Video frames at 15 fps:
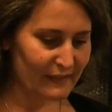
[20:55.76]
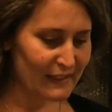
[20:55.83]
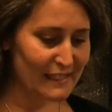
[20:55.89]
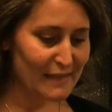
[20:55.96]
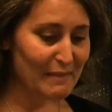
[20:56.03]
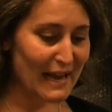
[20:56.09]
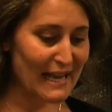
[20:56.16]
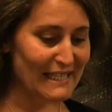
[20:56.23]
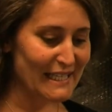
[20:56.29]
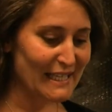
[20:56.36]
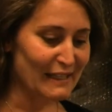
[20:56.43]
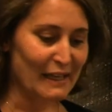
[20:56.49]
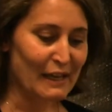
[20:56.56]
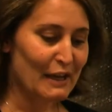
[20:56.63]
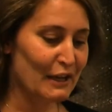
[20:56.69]
this
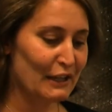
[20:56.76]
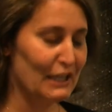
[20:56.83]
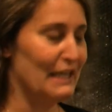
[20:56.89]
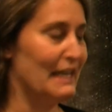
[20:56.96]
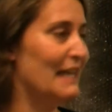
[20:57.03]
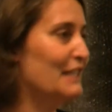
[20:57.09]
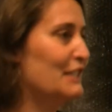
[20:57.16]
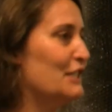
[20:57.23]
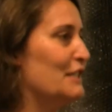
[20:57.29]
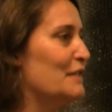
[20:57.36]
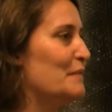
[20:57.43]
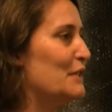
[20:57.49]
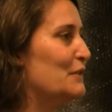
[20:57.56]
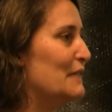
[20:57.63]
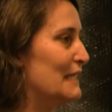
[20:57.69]
amazing
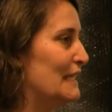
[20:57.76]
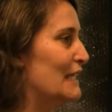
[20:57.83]
connection between